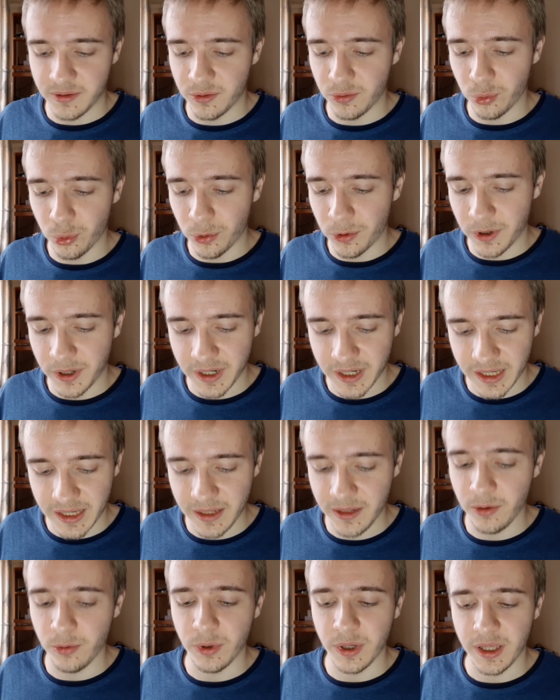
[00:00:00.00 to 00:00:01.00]
work
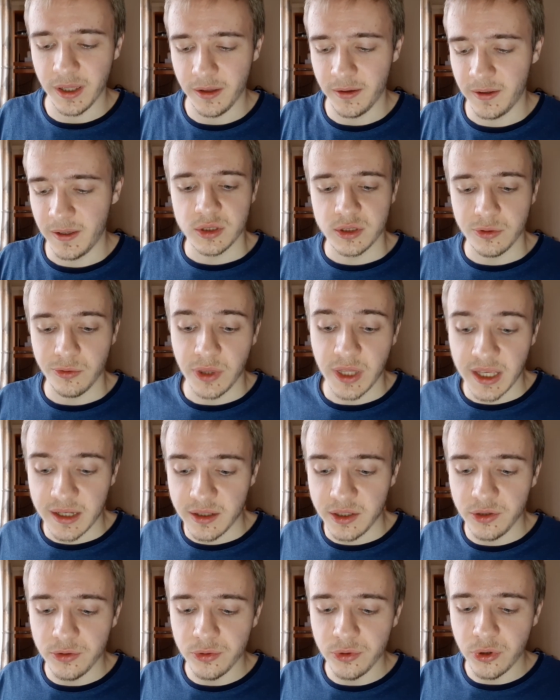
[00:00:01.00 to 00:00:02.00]
anyway, so
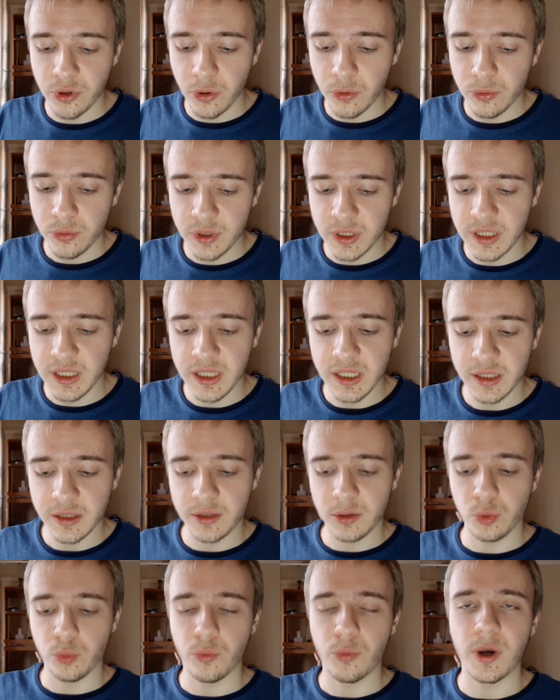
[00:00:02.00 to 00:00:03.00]
that you don't need
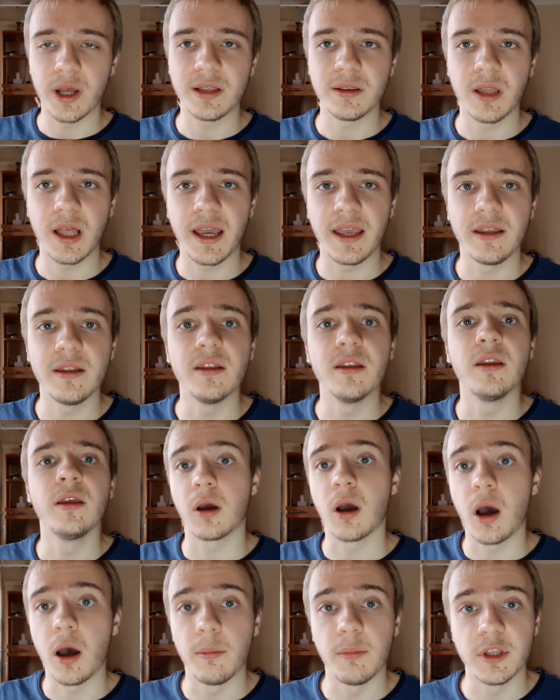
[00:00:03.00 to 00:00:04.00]
one-line
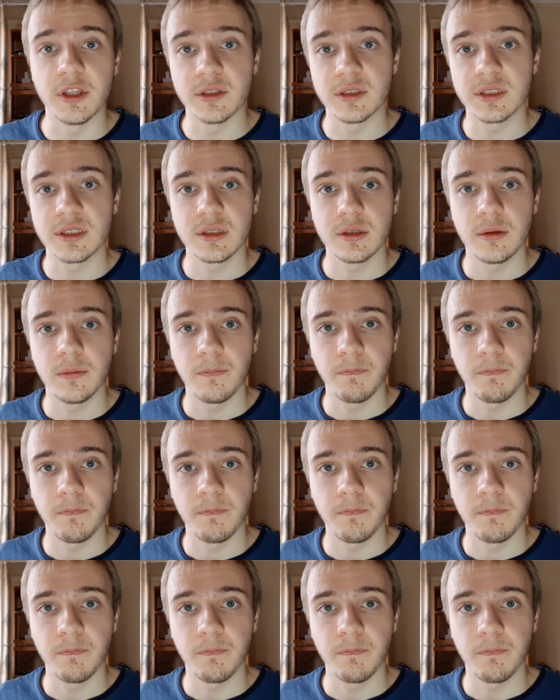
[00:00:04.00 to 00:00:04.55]
comments.